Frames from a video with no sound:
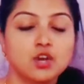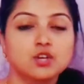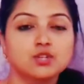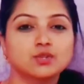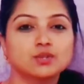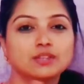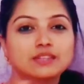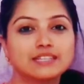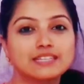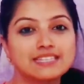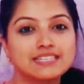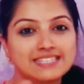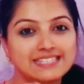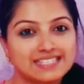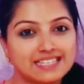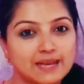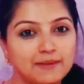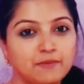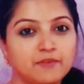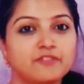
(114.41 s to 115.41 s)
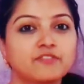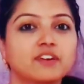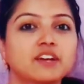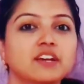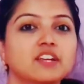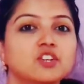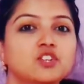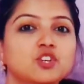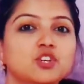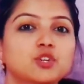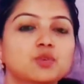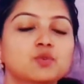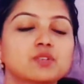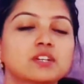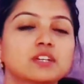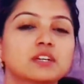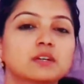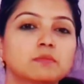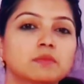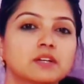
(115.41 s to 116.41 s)
So this type of condition you
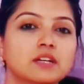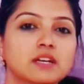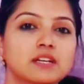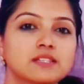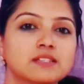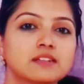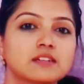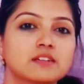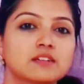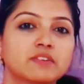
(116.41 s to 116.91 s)
term it as the